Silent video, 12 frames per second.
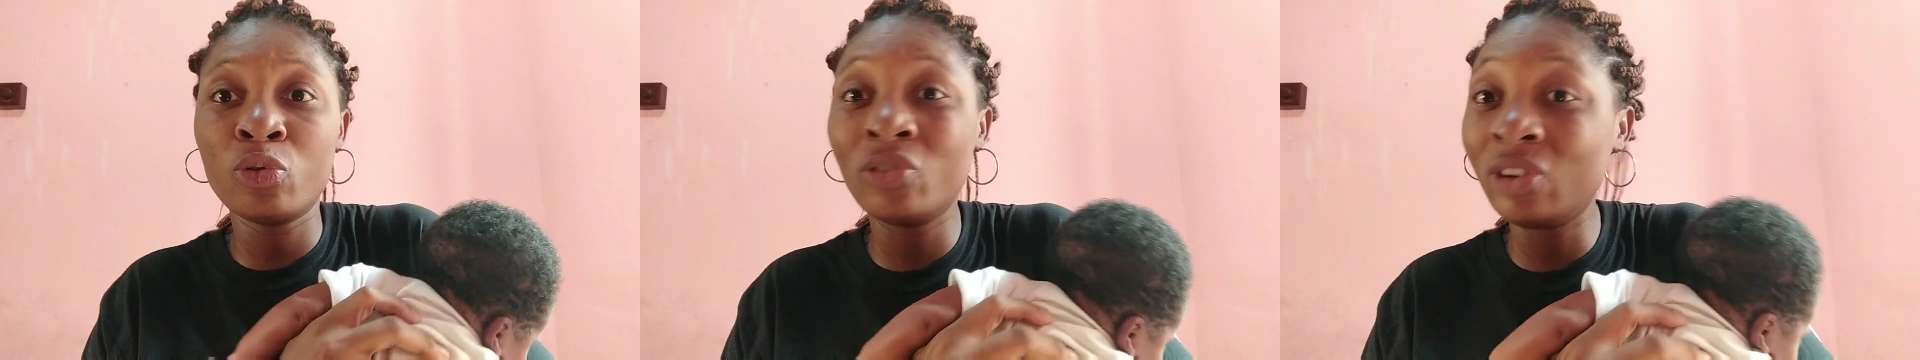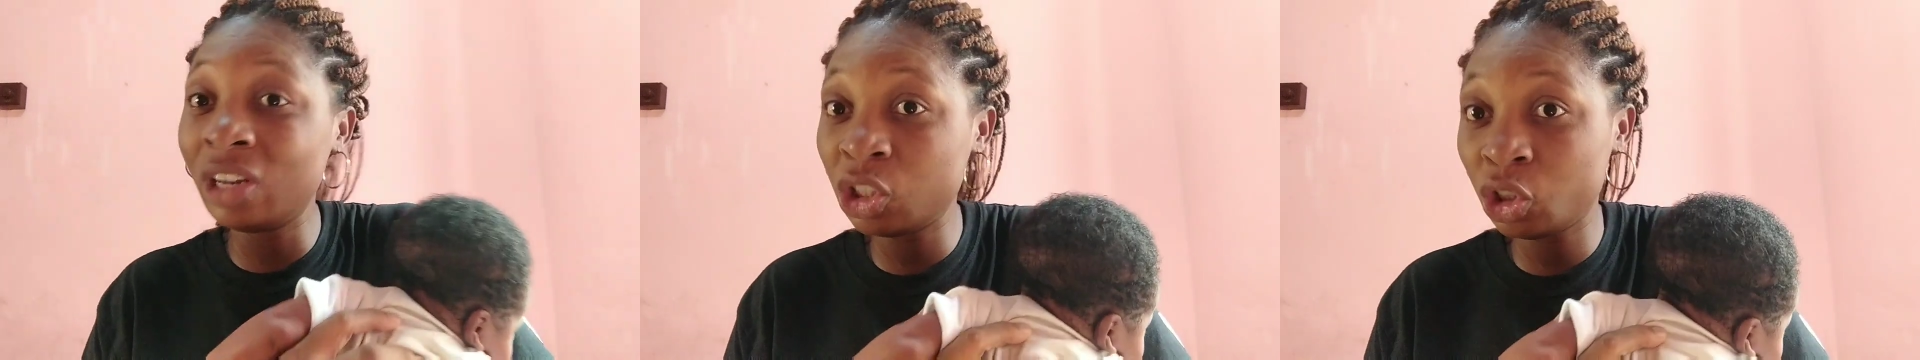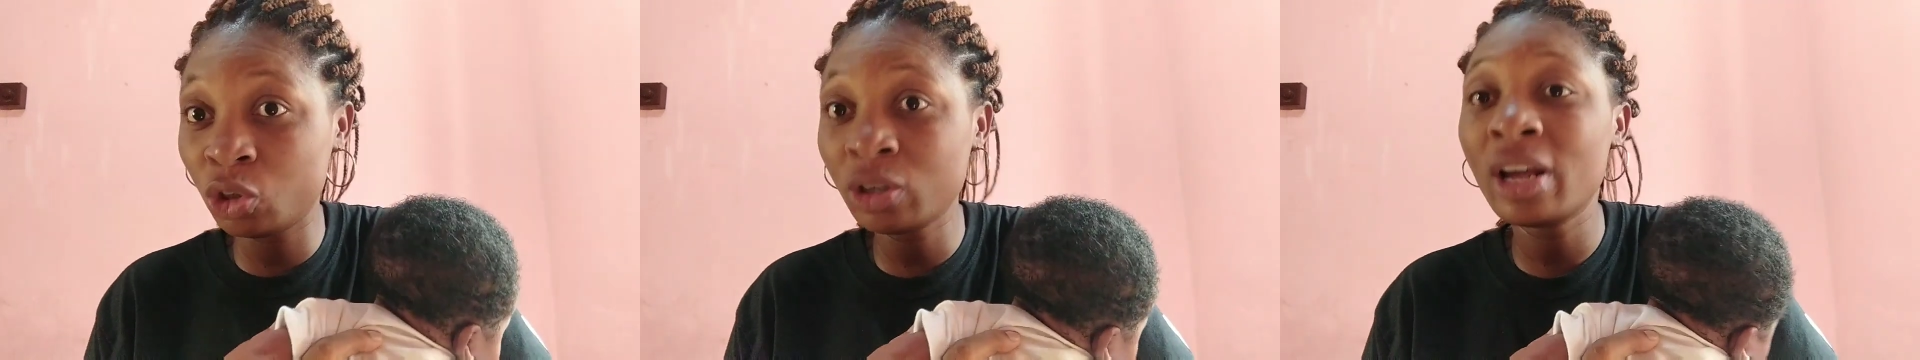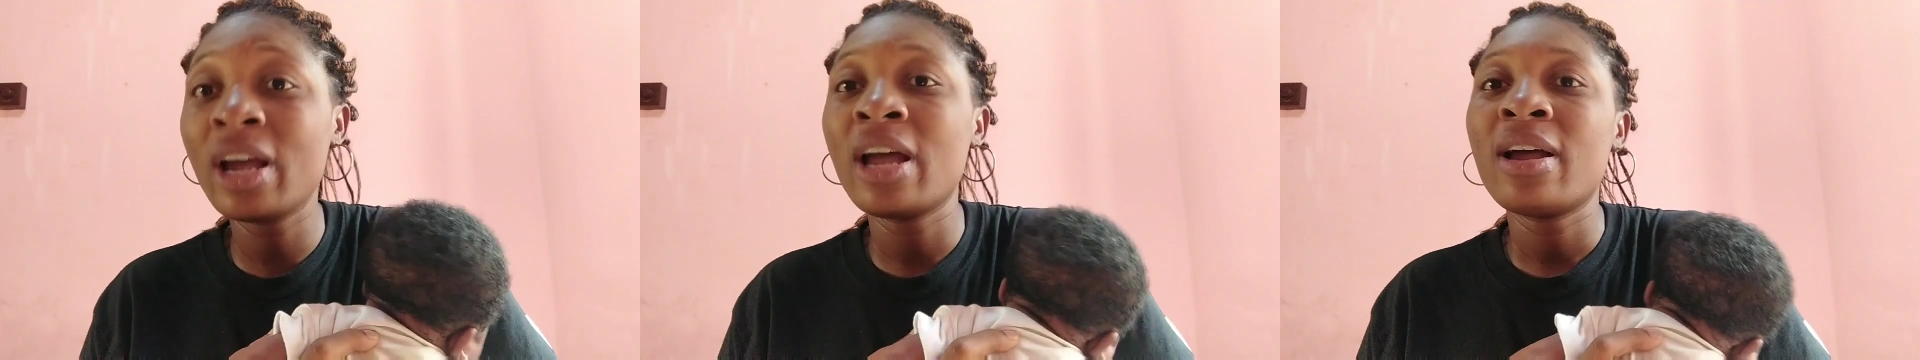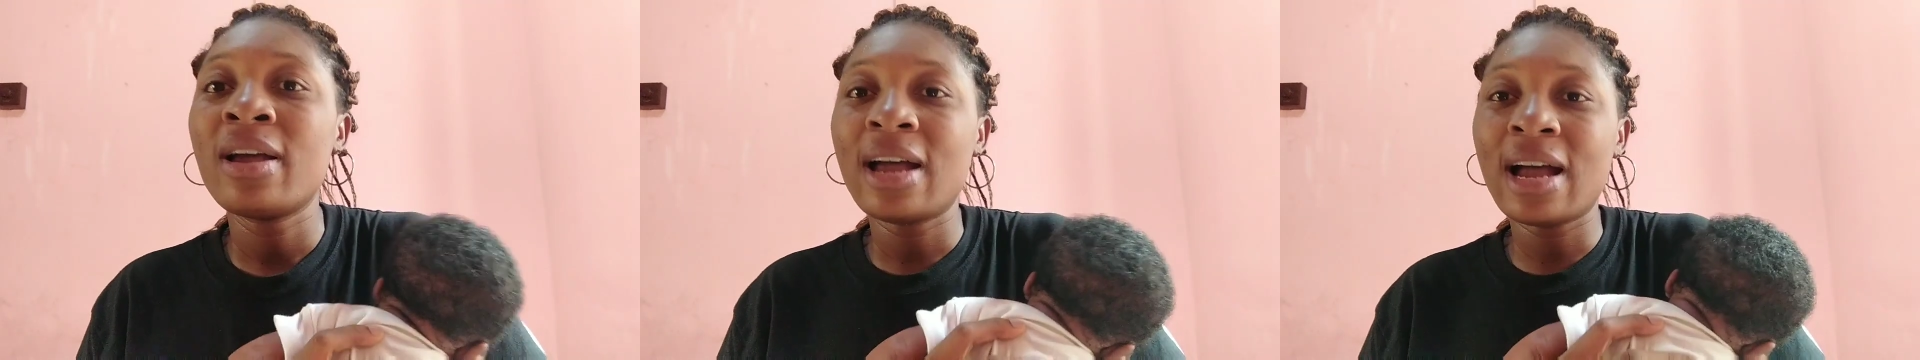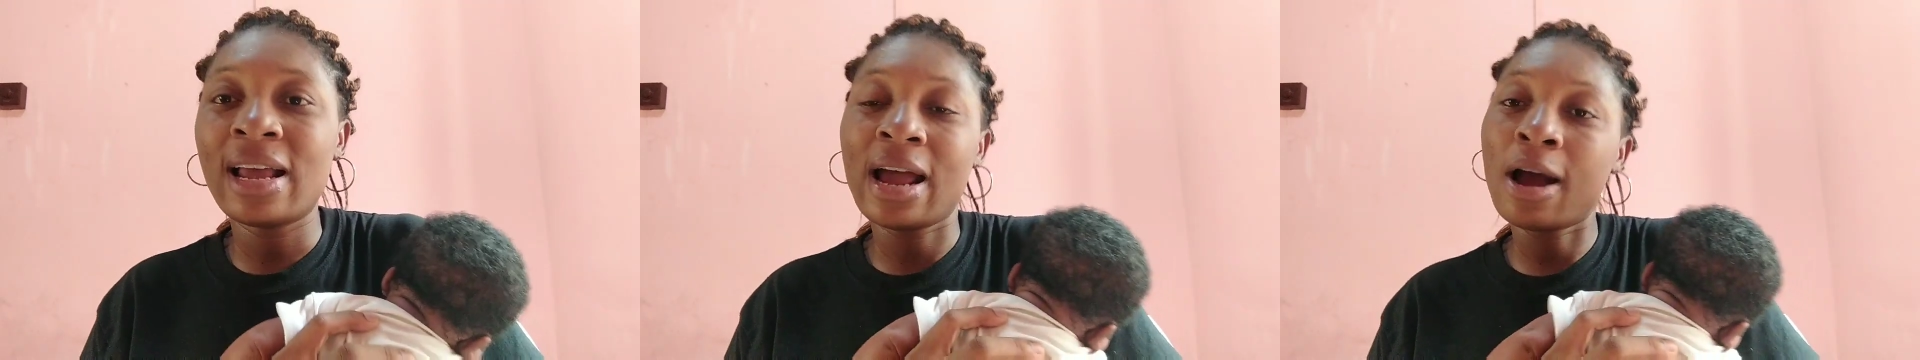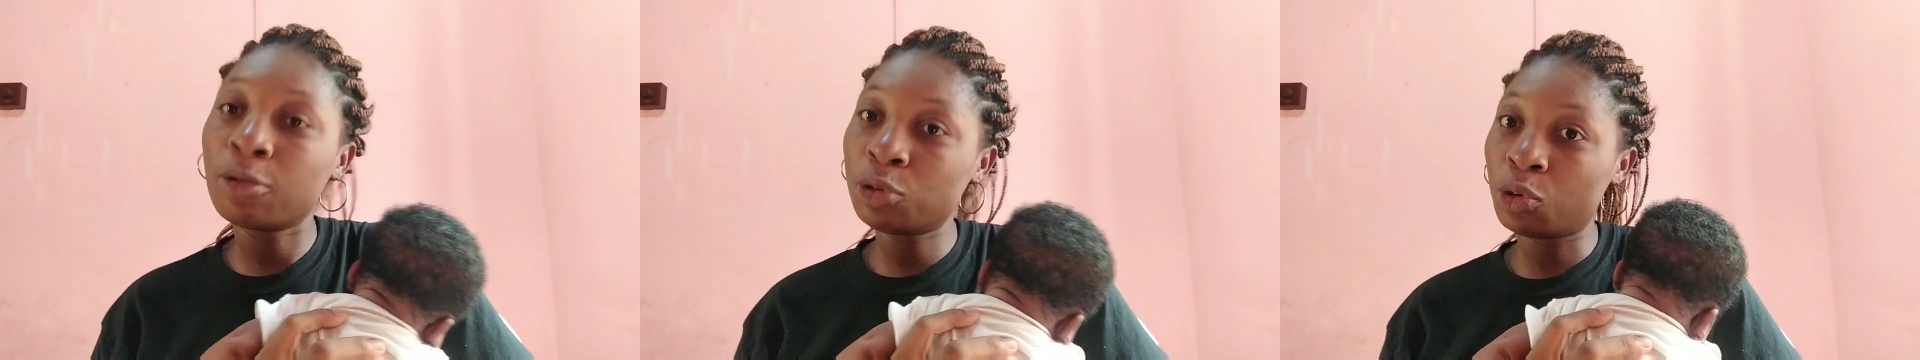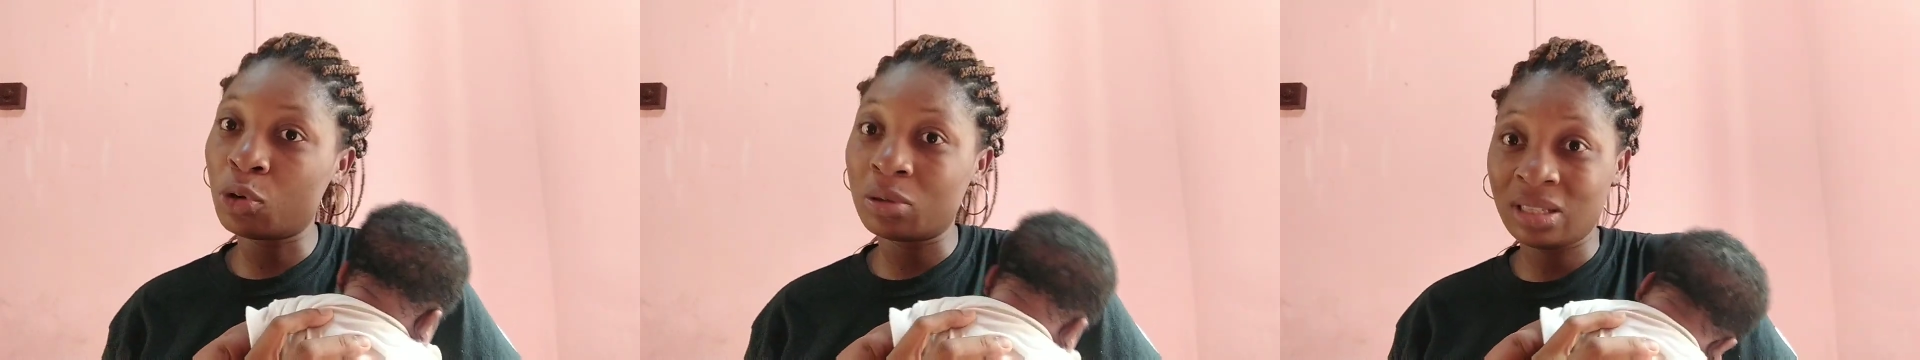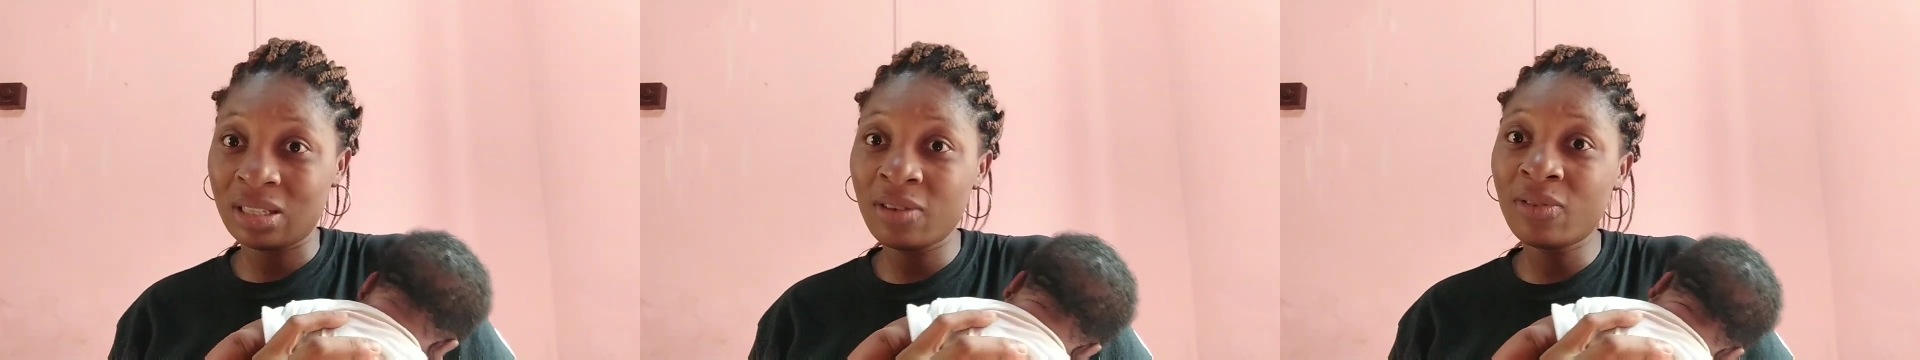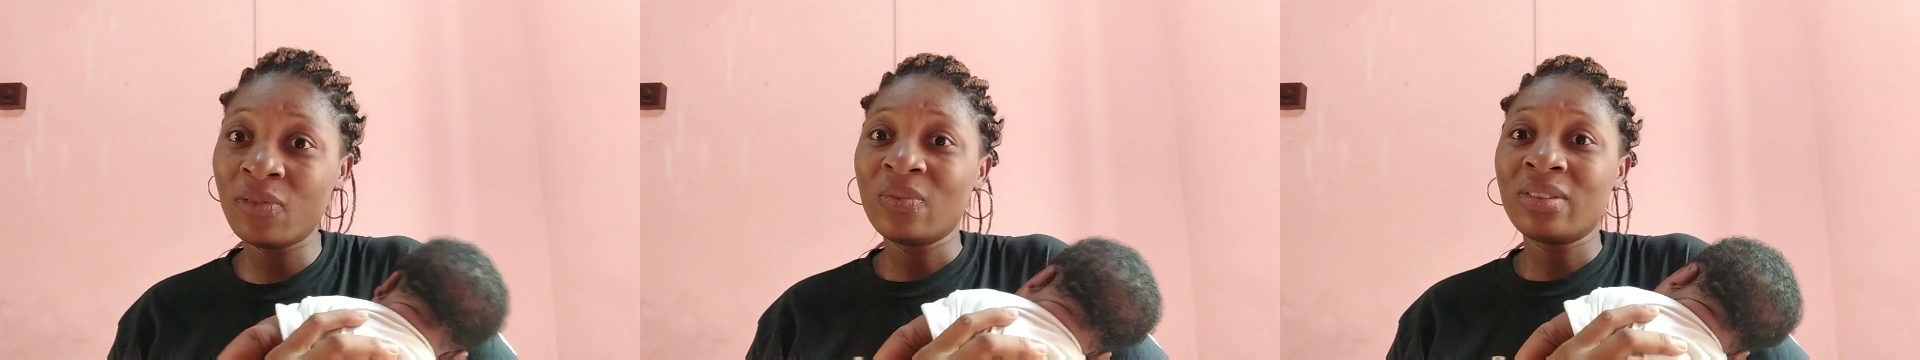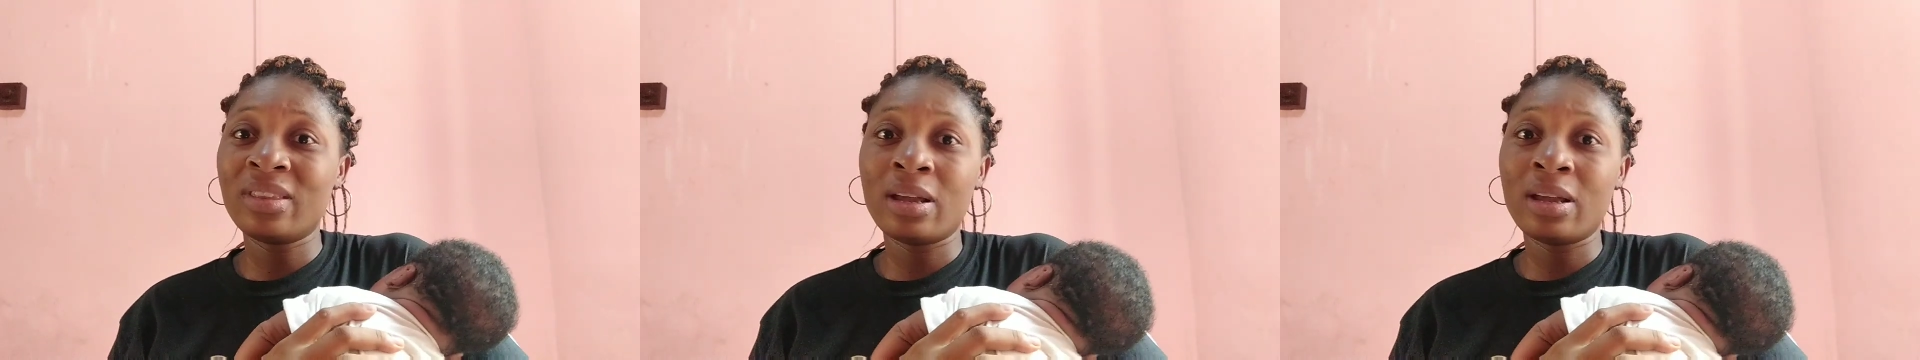ovulation, and how to conceive,